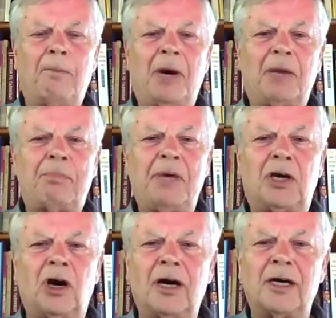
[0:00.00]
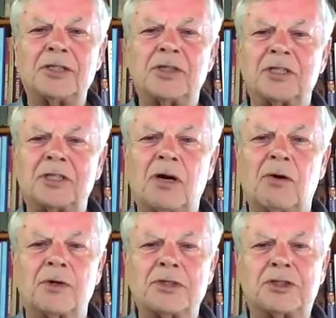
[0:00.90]
but because the
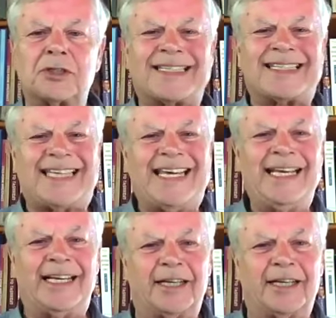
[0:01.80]
terrorists succeeded